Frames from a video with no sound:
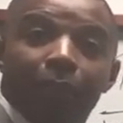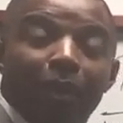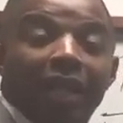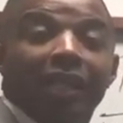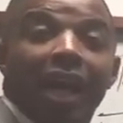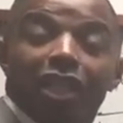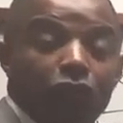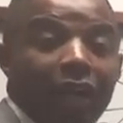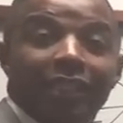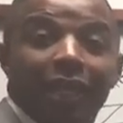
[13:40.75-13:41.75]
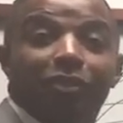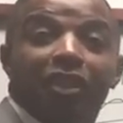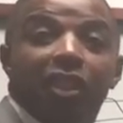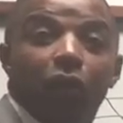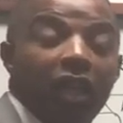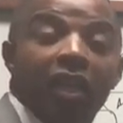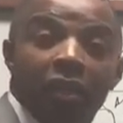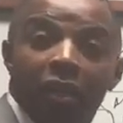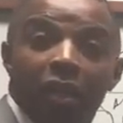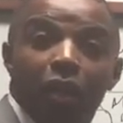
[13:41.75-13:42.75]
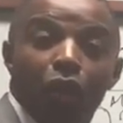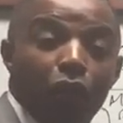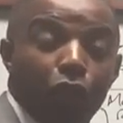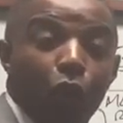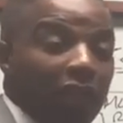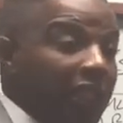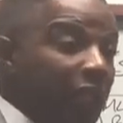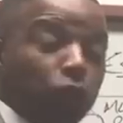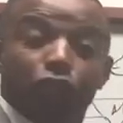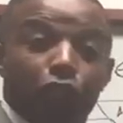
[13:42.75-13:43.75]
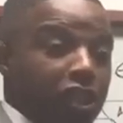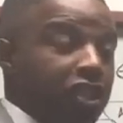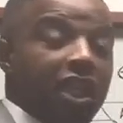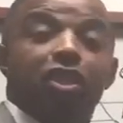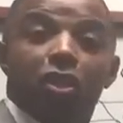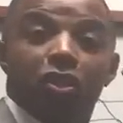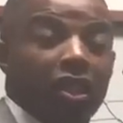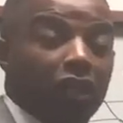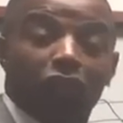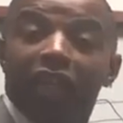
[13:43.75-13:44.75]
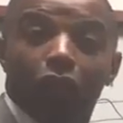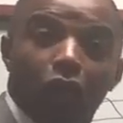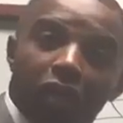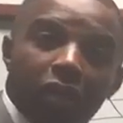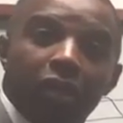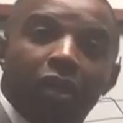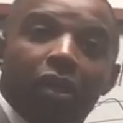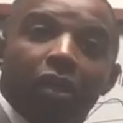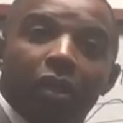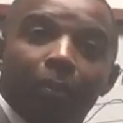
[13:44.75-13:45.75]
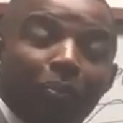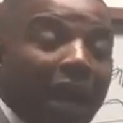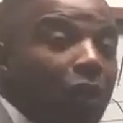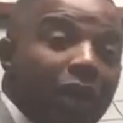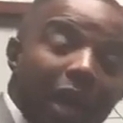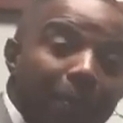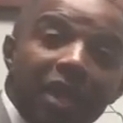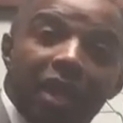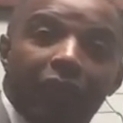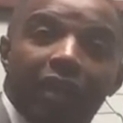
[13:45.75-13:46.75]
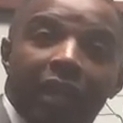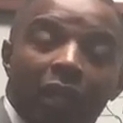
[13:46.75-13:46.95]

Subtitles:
And by God's grace, I'm still here through illegal search and seizures and a great lawyer. But I don't got to be here right